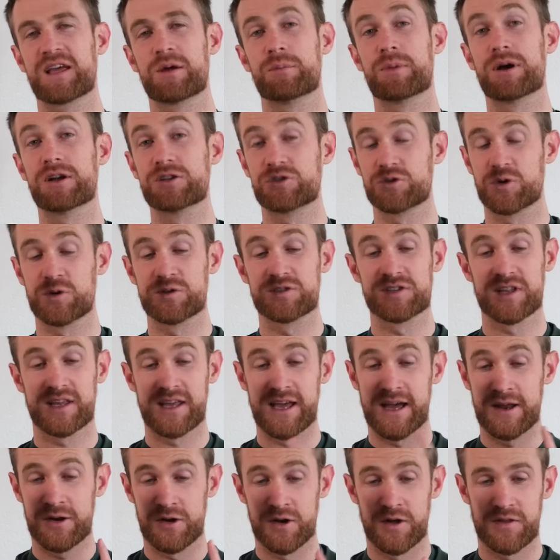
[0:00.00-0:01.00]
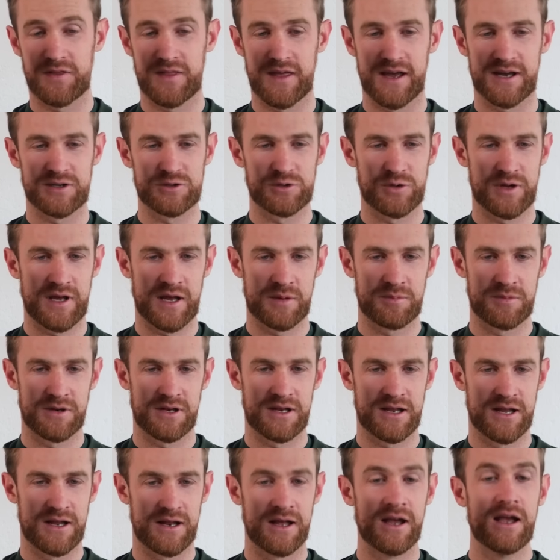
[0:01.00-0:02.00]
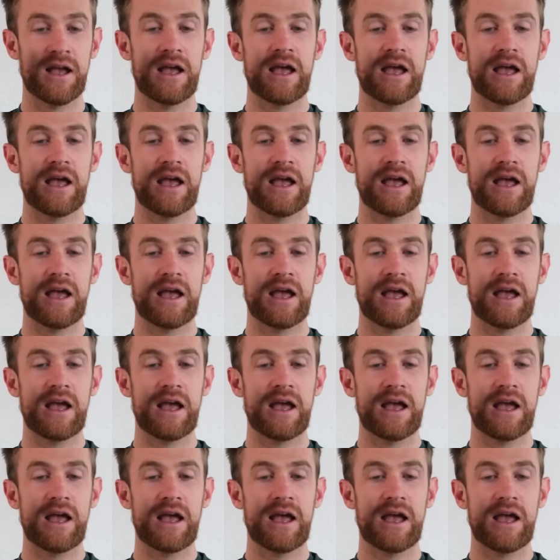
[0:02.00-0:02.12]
about George the Cat, not the actual Cat Matlala.